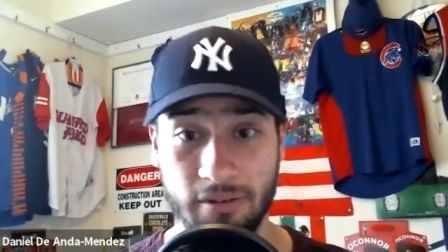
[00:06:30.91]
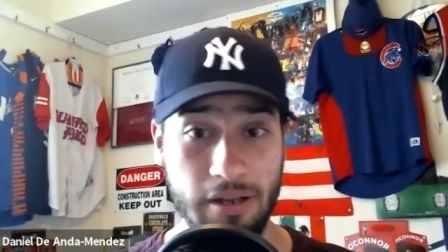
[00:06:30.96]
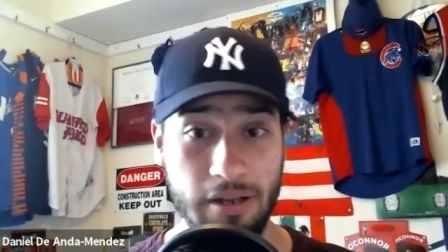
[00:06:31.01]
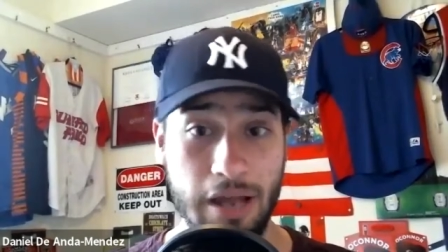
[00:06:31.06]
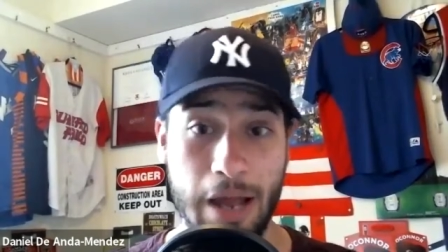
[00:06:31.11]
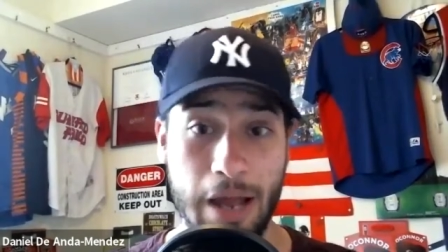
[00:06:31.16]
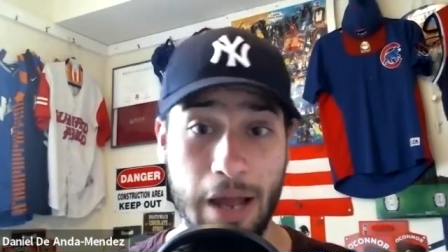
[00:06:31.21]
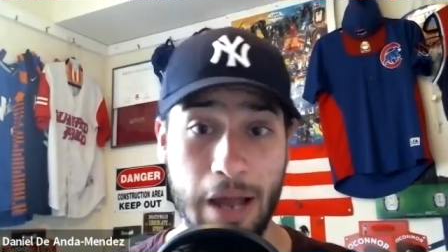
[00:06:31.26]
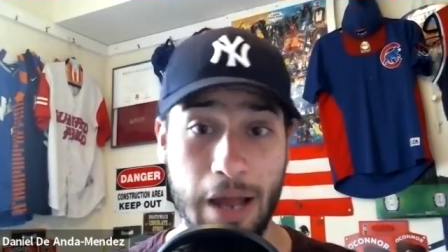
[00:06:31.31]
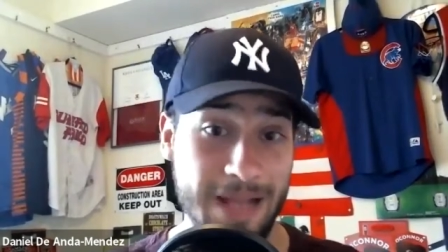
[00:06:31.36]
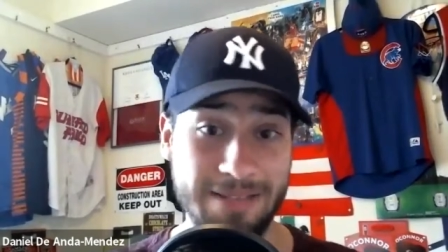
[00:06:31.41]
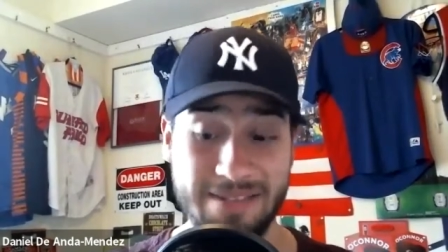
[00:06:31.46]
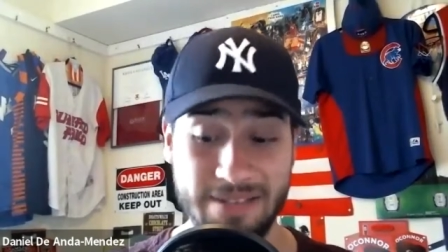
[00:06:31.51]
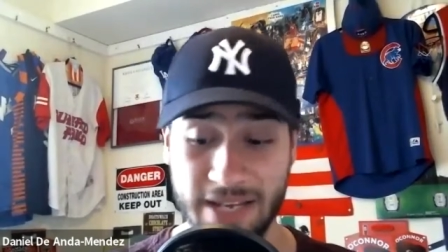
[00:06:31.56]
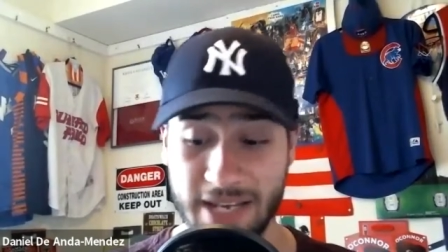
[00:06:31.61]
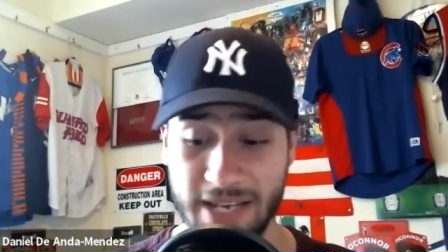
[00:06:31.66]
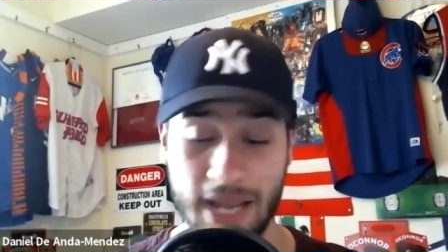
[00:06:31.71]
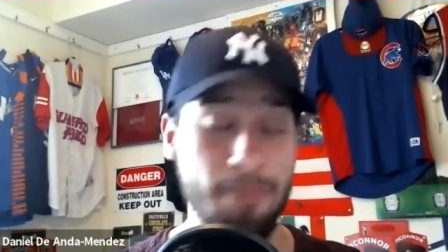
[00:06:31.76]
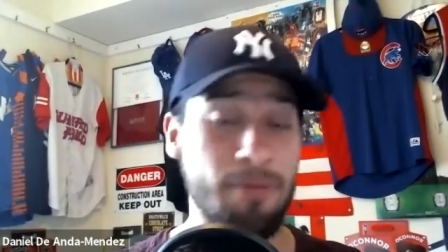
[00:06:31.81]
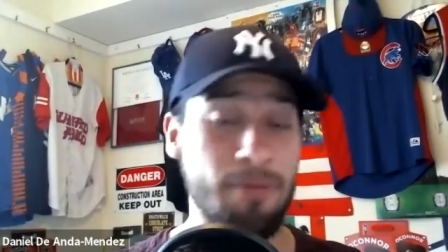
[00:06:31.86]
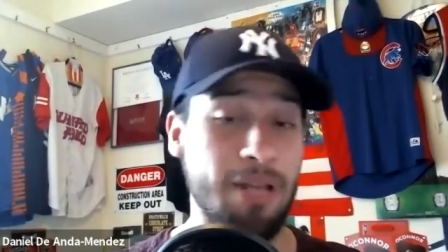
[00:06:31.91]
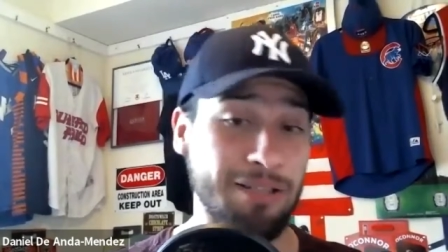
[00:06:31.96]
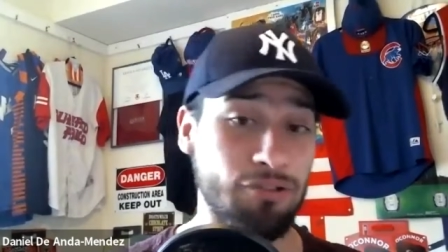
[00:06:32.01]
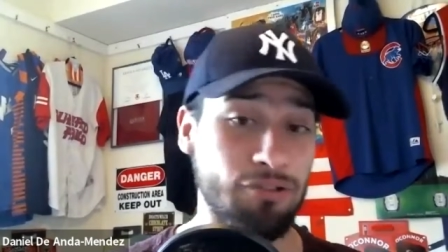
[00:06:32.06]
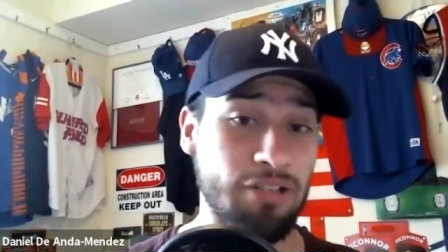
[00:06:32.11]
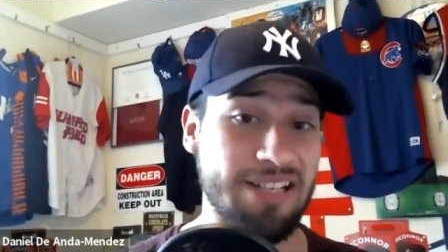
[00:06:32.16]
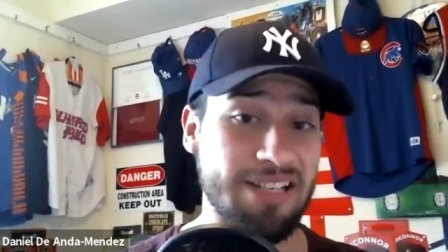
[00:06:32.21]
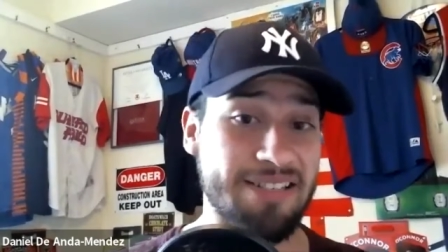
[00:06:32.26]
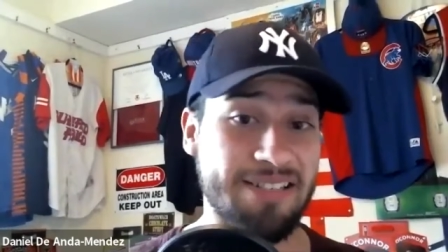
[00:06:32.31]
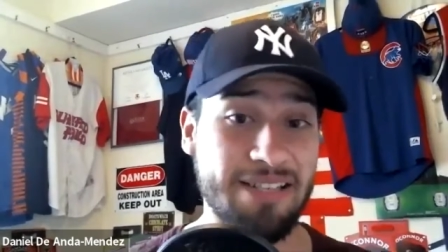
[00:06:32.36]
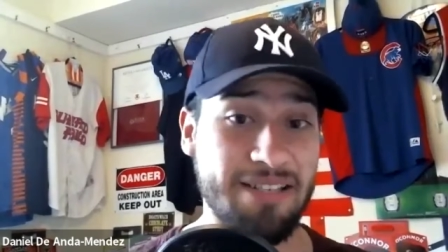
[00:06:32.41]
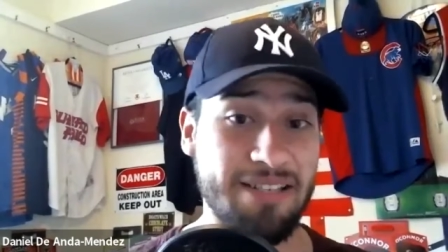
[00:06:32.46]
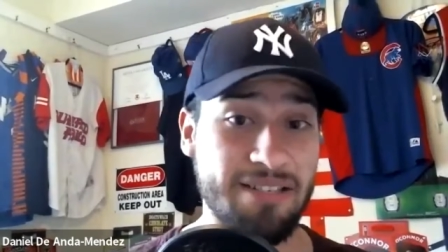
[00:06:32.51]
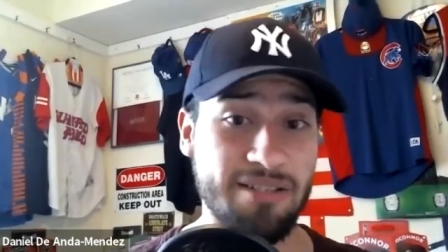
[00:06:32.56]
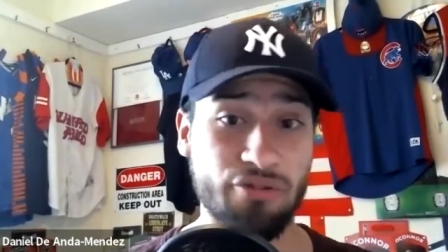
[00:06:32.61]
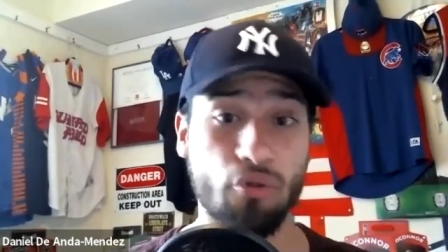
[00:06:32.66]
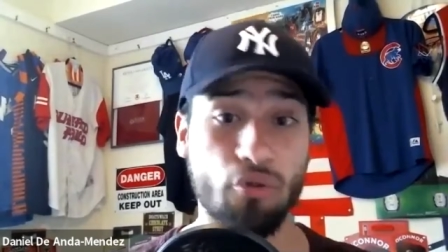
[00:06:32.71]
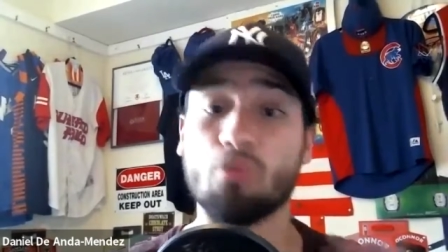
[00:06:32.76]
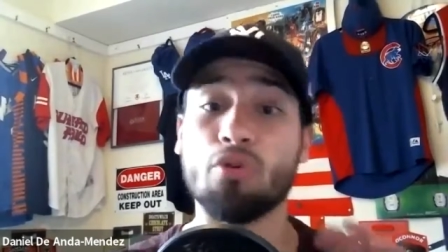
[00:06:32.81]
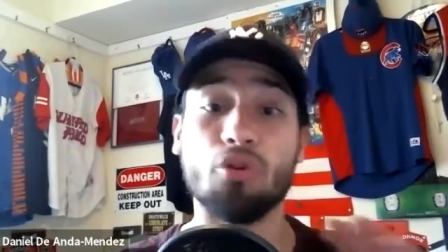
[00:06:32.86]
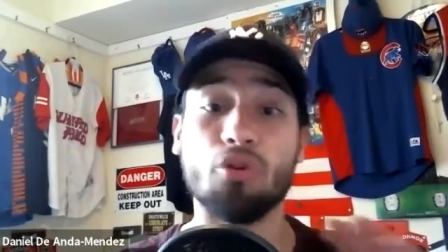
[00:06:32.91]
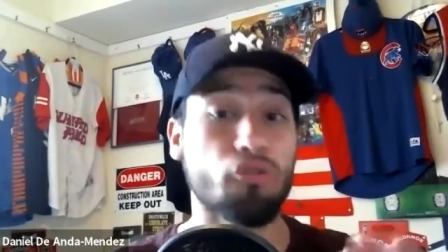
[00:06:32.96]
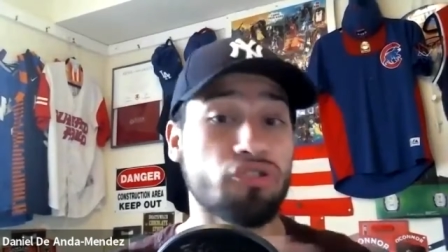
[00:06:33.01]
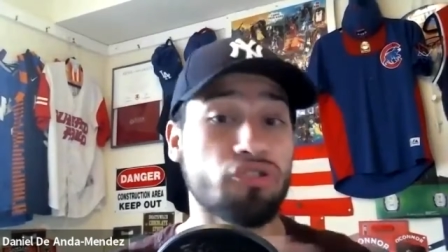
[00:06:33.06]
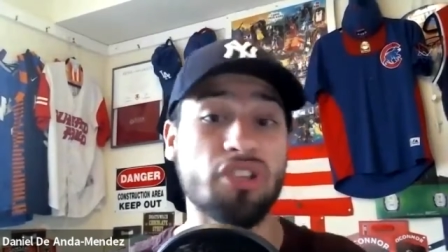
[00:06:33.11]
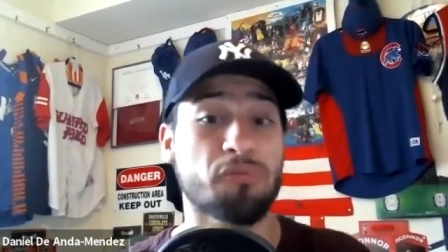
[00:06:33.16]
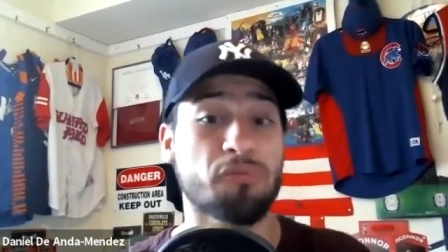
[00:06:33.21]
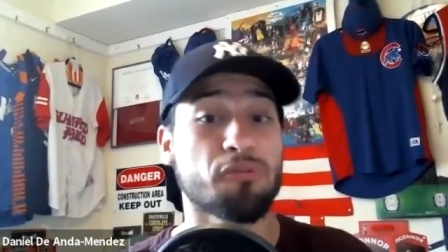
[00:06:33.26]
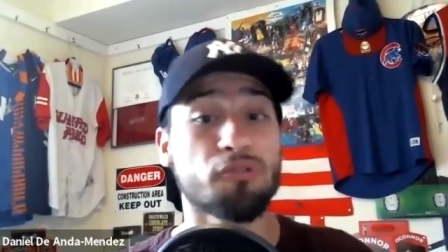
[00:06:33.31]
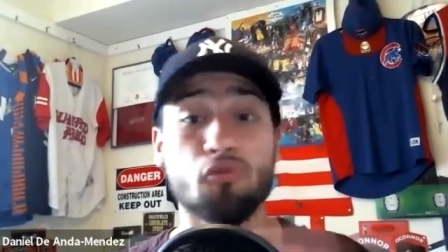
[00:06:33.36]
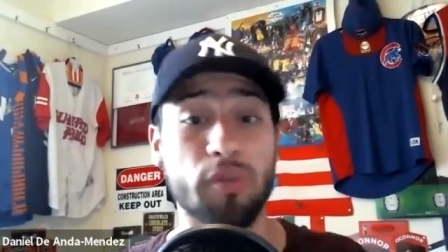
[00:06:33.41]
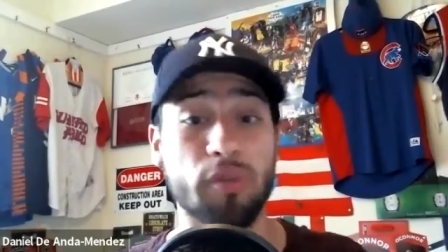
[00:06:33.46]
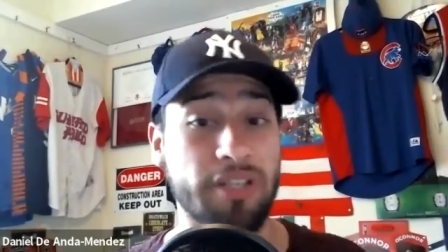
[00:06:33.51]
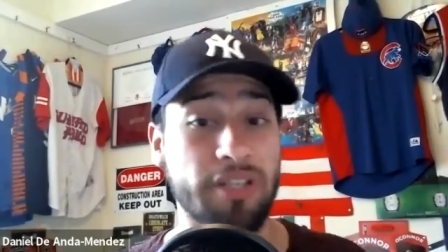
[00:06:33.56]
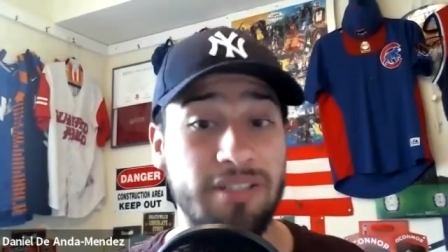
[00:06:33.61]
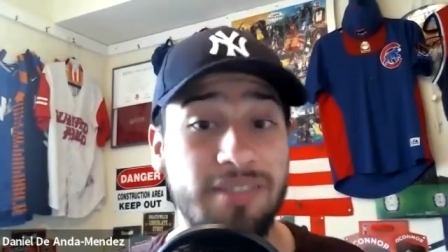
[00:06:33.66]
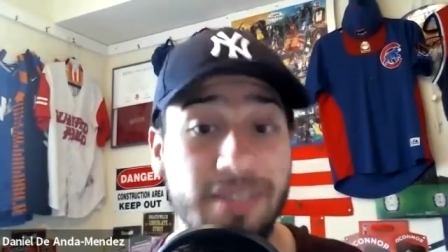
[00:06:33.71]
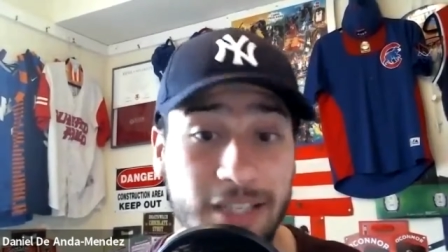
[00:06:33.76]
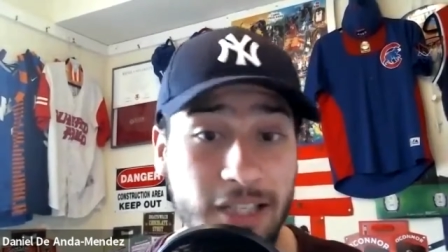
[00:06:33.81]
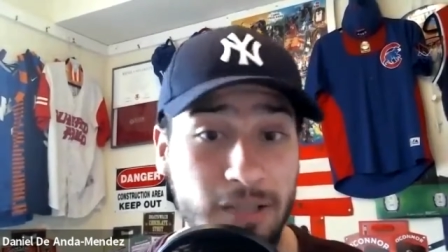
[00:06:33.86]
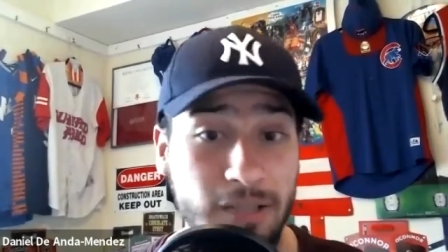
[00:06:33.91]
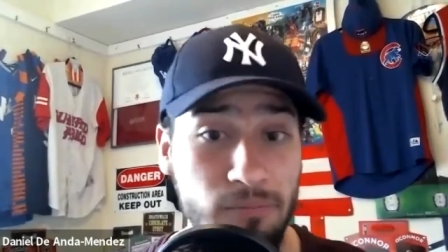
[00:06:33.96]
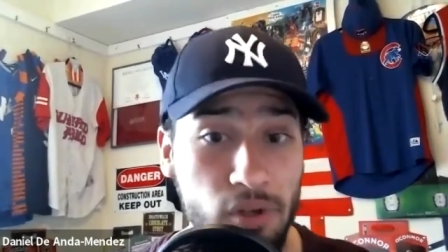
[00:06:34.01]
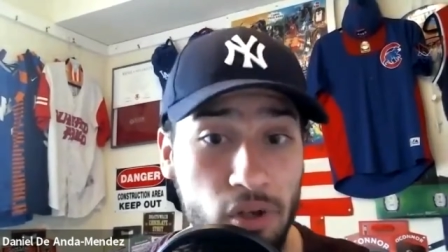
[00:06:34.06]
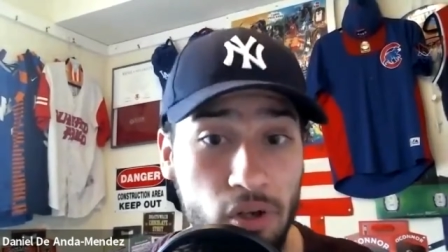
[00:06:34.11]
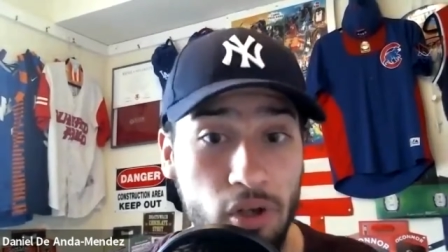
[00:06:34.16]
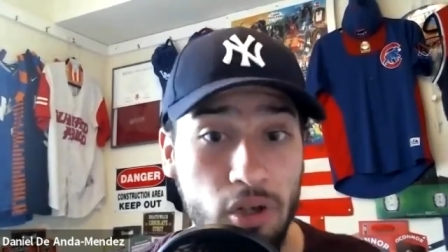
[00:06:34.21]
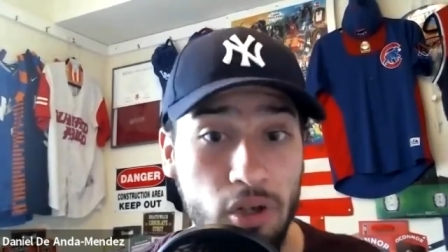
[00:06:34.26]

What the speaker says: I'm not trying to say this is a World Series winning team,